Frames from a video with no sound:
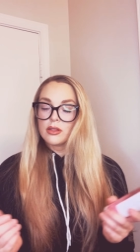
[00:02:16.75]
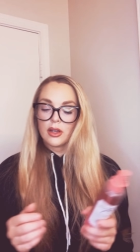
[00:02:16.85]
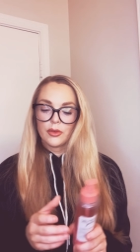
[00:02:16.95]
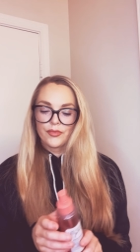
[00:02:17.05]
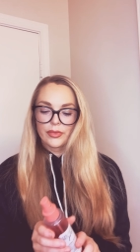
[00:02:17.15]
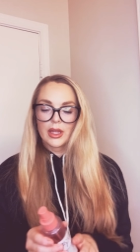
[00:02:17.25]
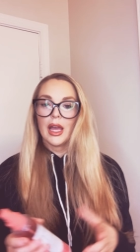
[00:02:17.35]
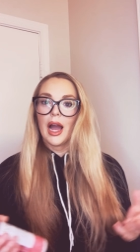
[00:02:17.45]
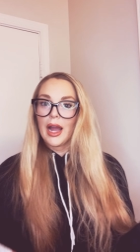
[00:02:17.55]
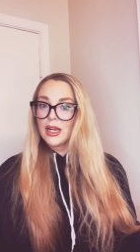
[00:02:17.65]
So
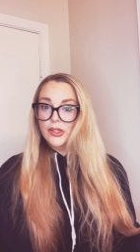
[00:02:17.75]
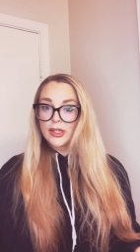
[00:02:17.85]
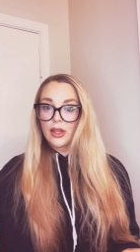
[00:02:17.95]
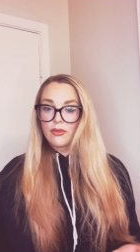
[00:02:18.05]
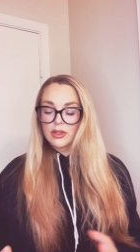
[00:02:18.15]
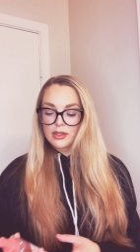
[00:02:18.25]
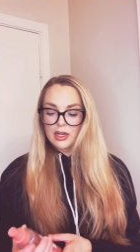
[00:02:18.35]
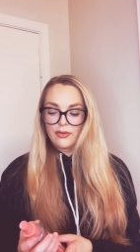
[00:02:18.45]
I actually love this stuff.